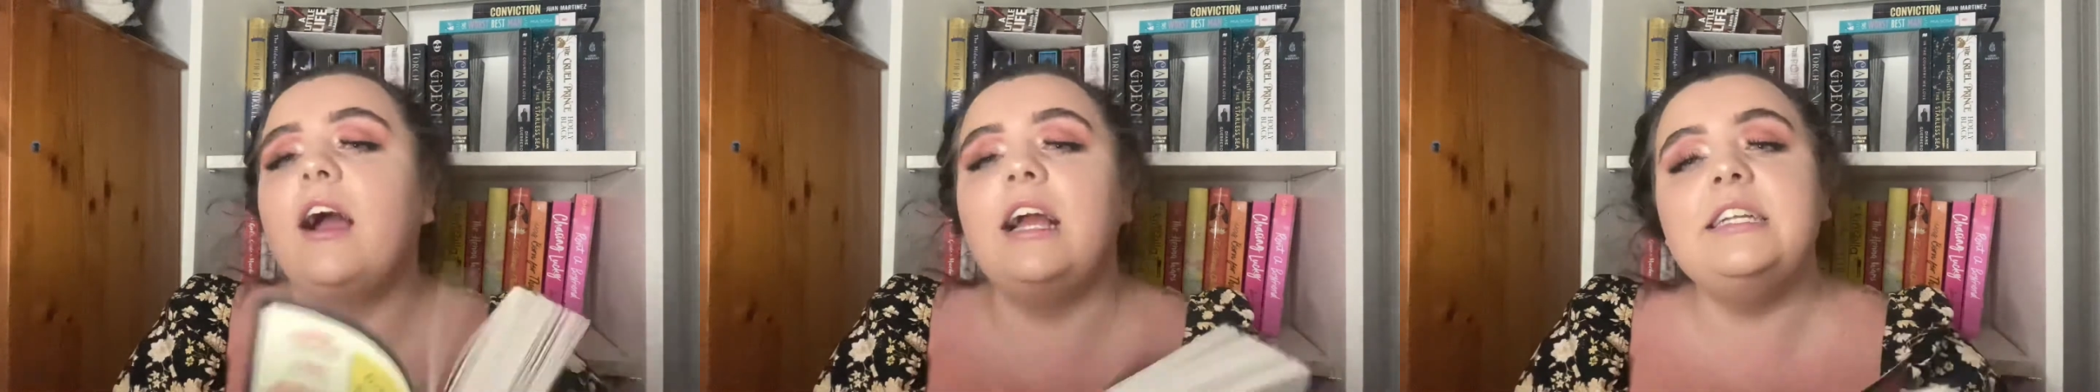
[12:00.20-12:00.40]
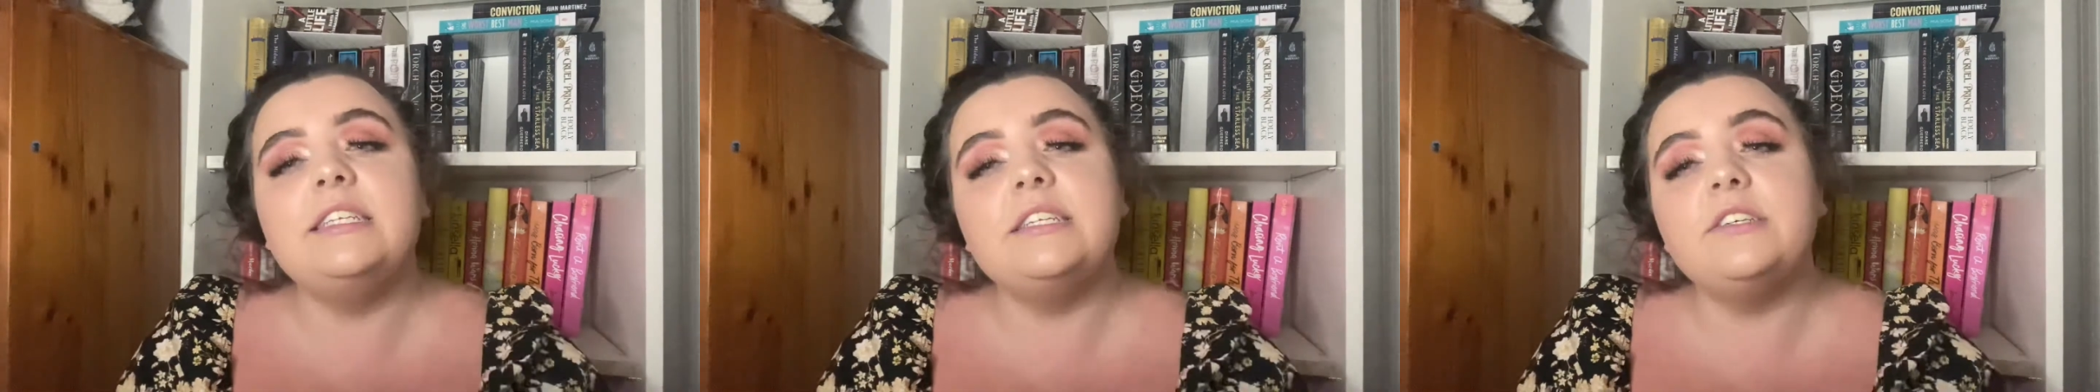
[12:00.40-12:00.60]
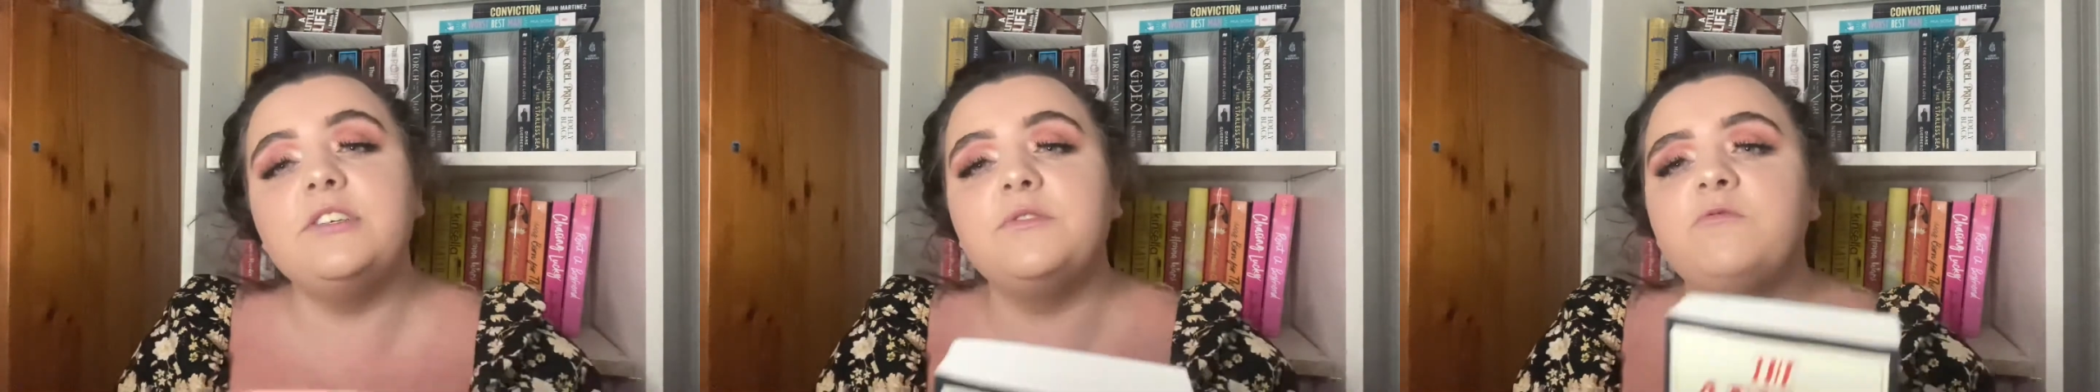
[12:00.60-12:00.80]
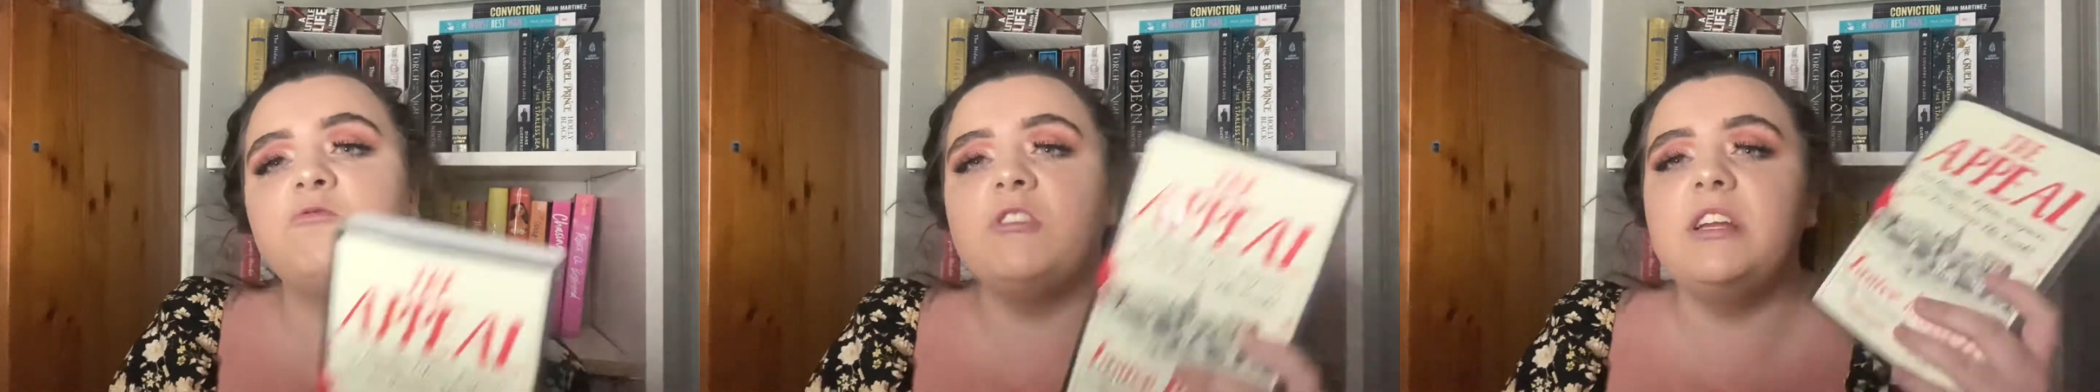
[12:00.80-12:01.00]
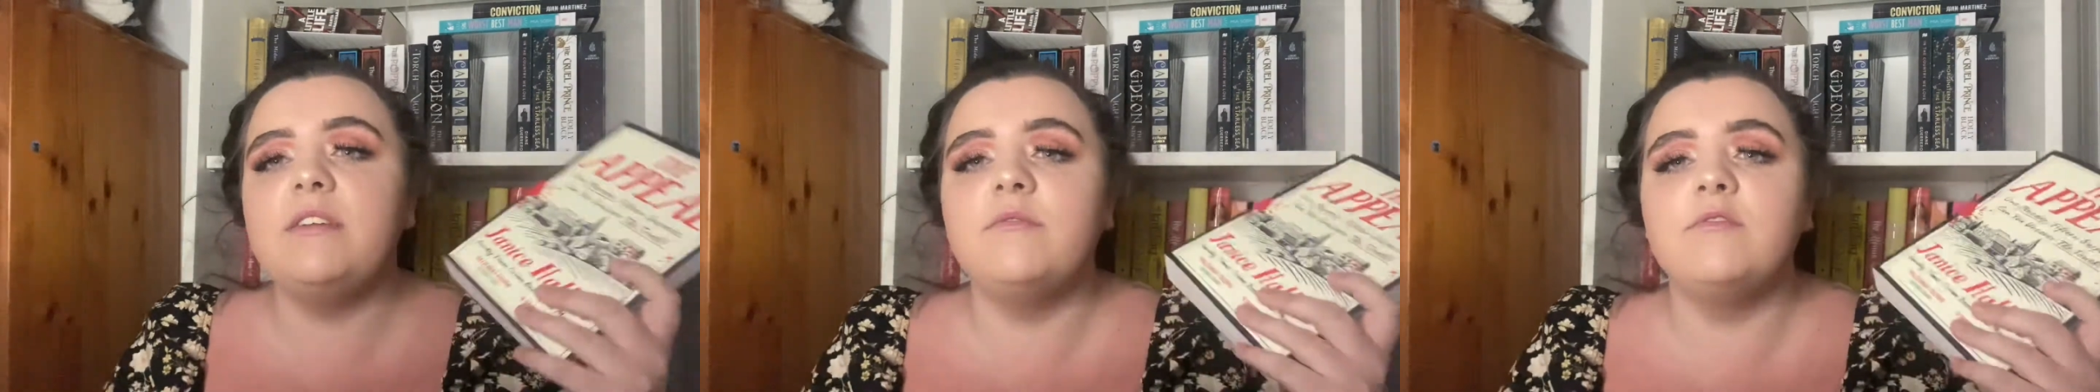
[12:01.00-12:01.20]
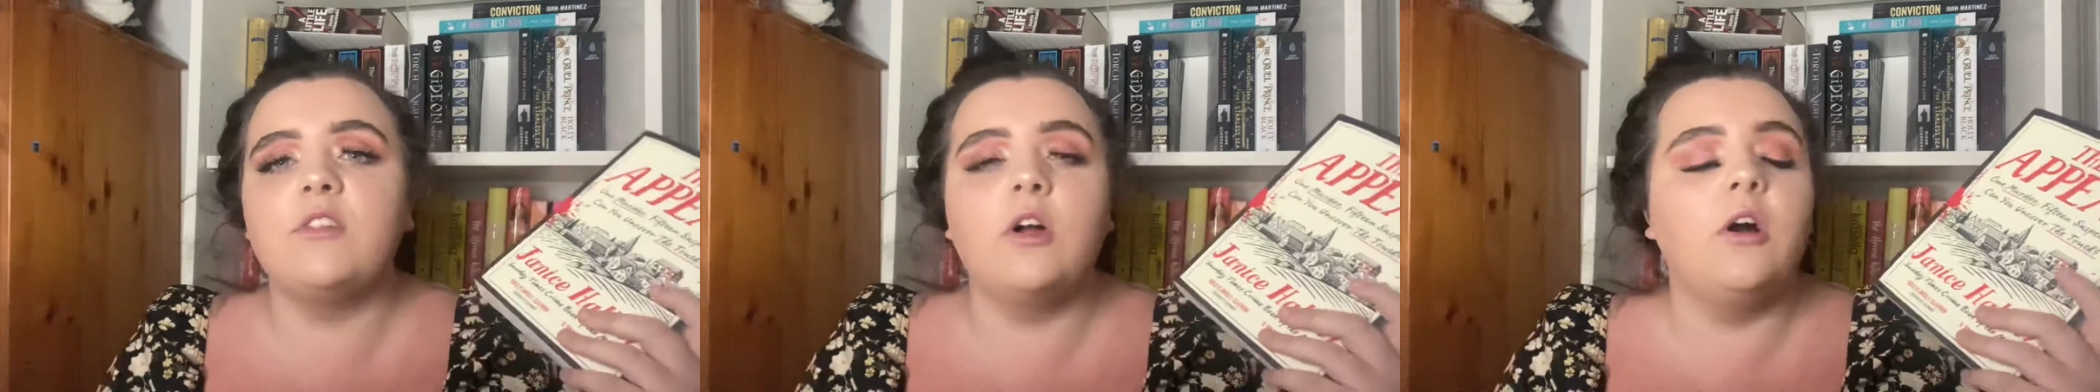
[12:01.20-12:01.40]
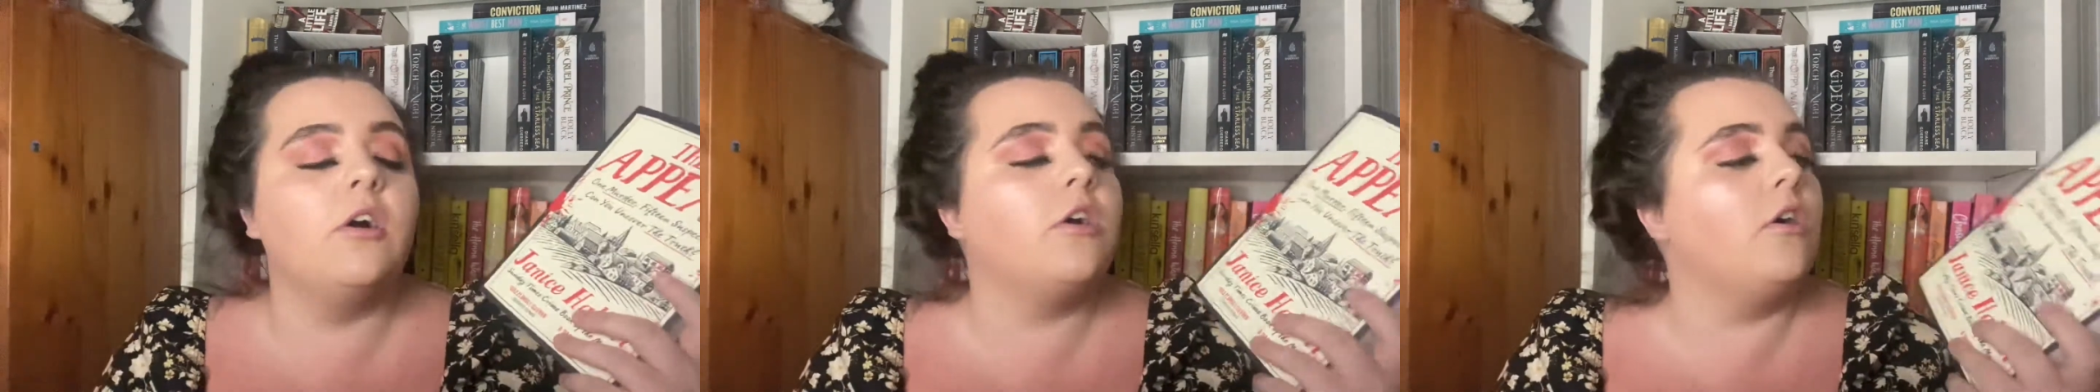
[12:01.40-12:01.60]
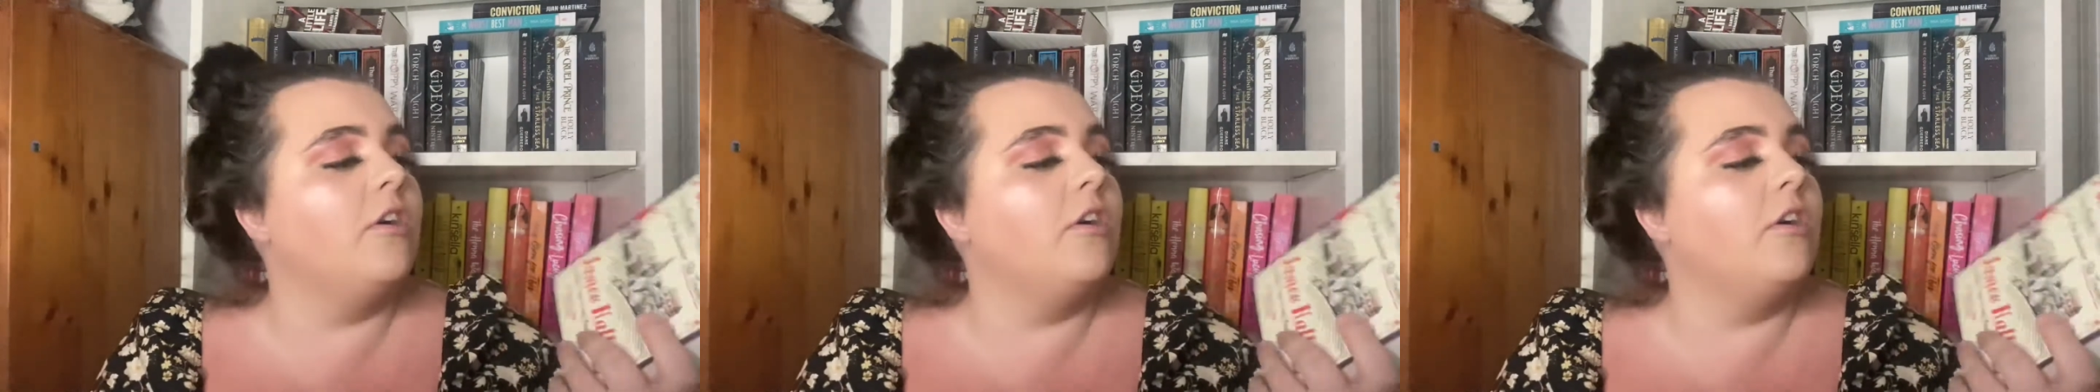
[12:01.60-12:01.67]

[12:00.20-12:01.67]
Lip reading: I did a read-in vlog